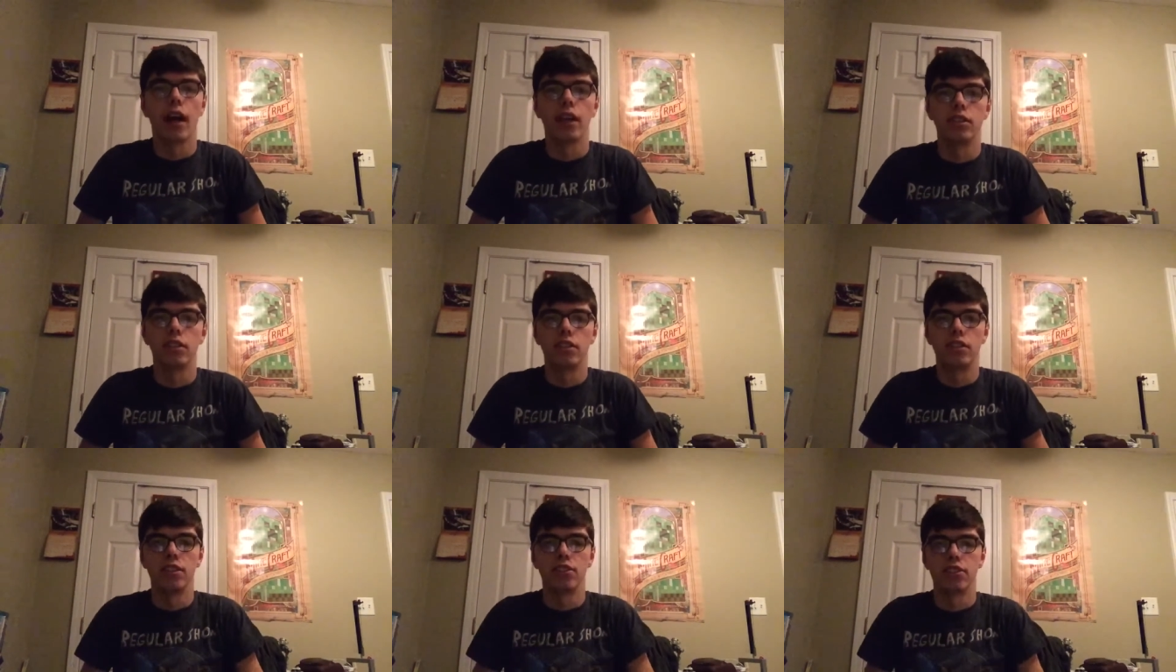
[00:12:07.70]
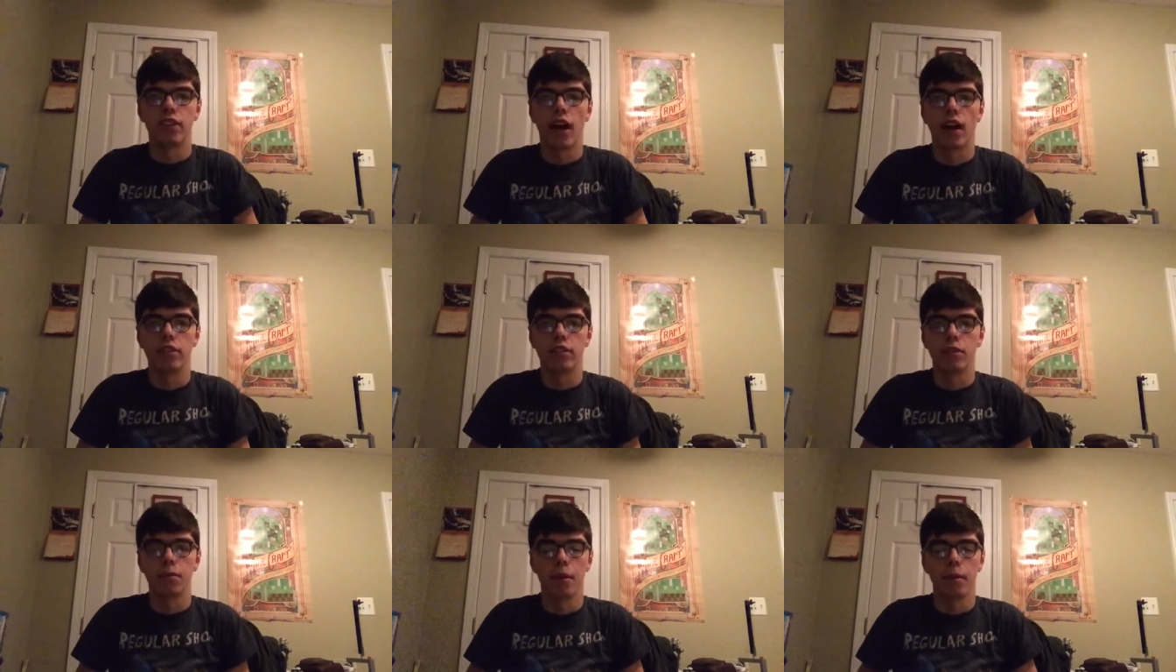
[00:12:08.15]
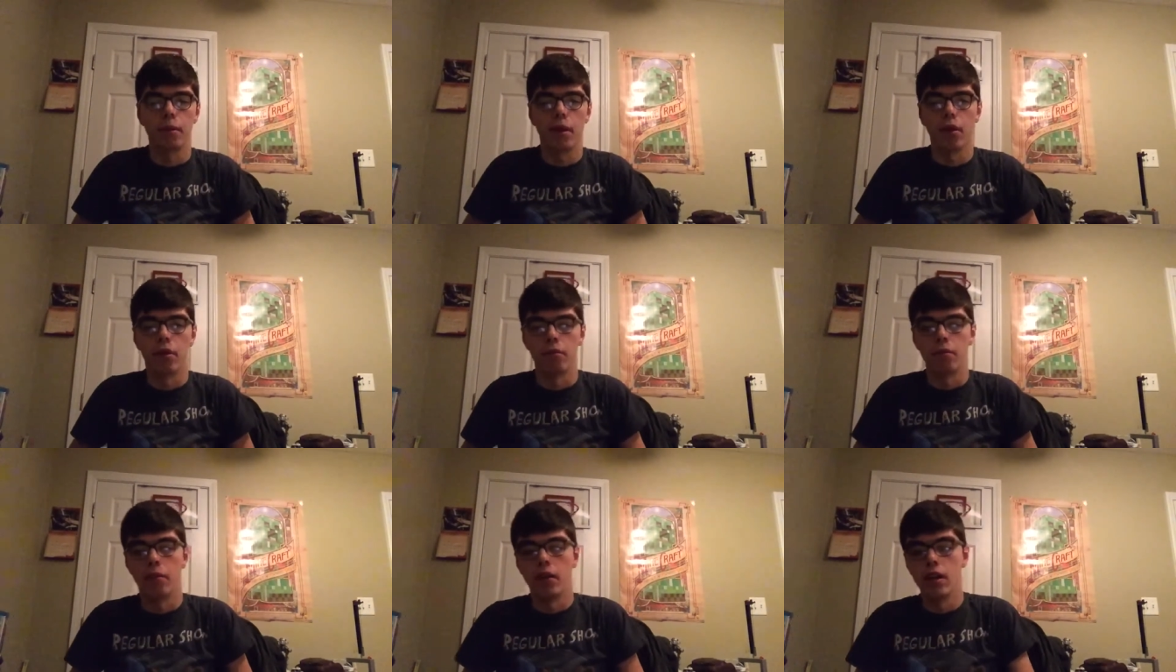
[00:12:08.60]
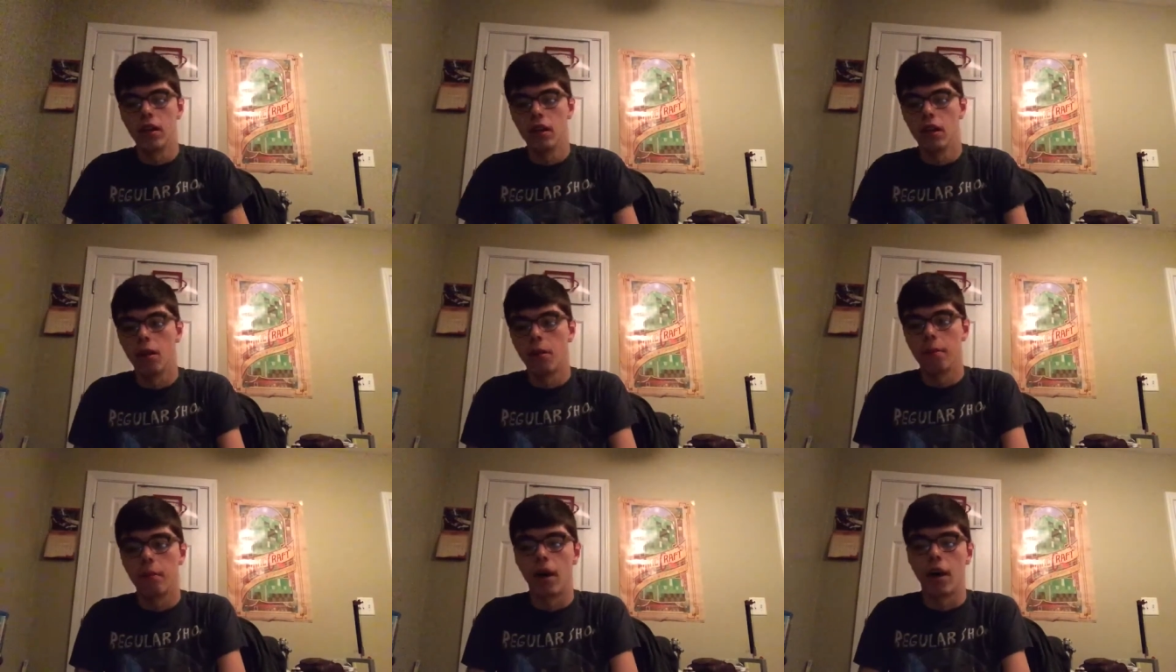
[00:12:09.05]
just decided to make
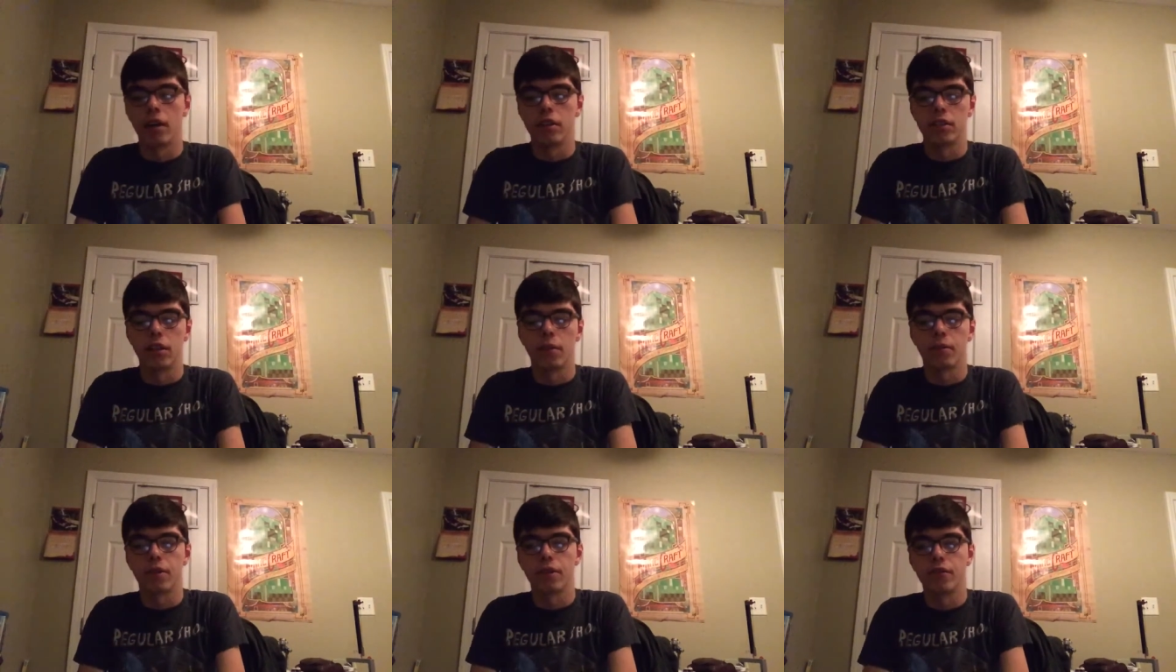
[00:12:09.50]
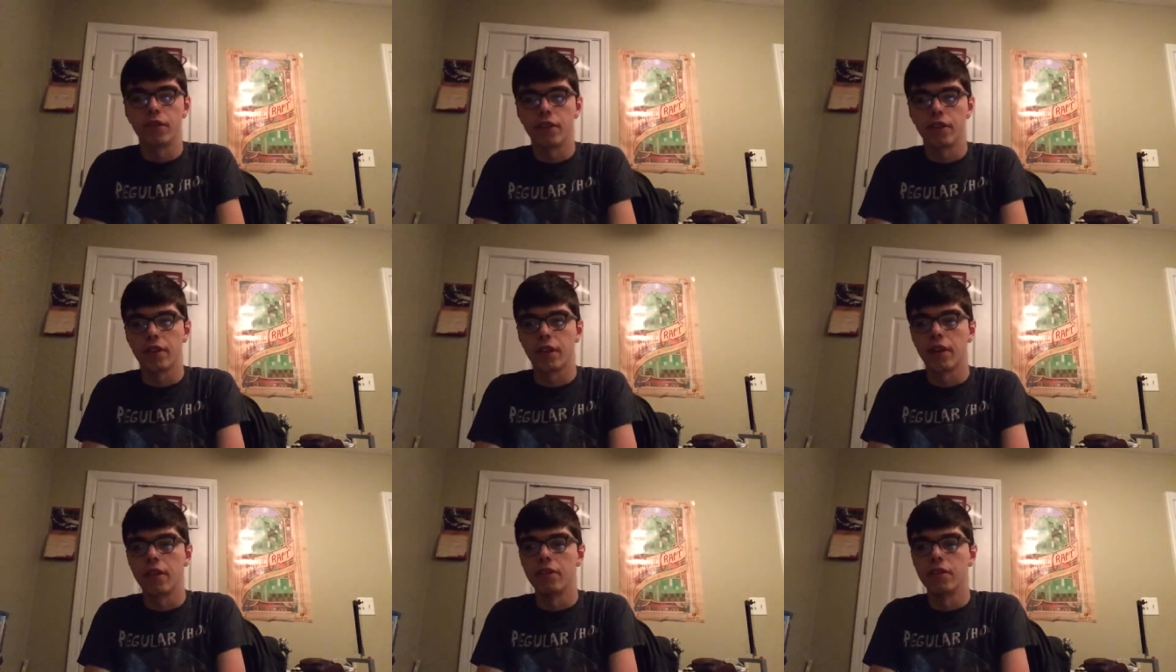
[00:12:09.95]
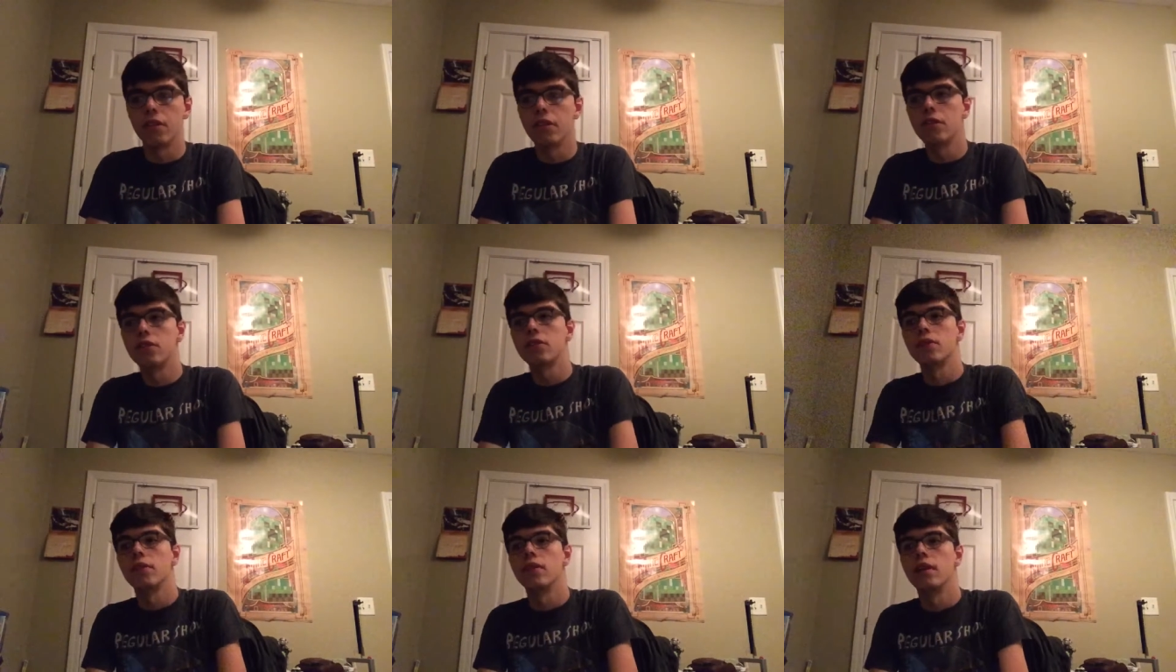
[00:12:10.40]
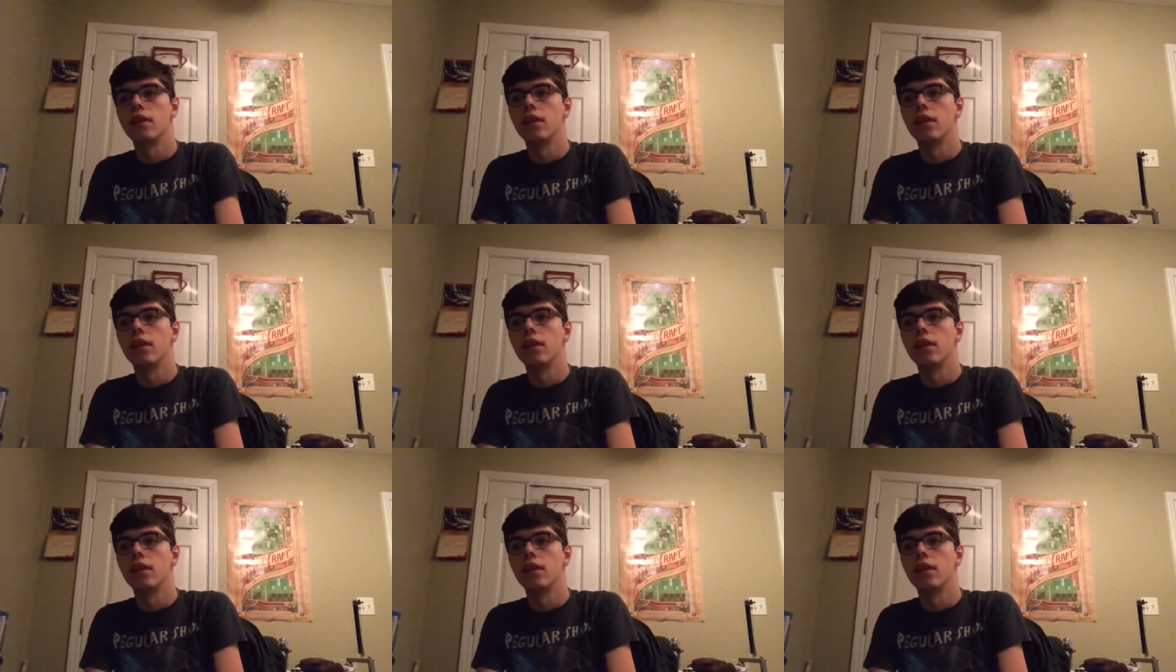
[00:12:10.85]
my top three favorite characters.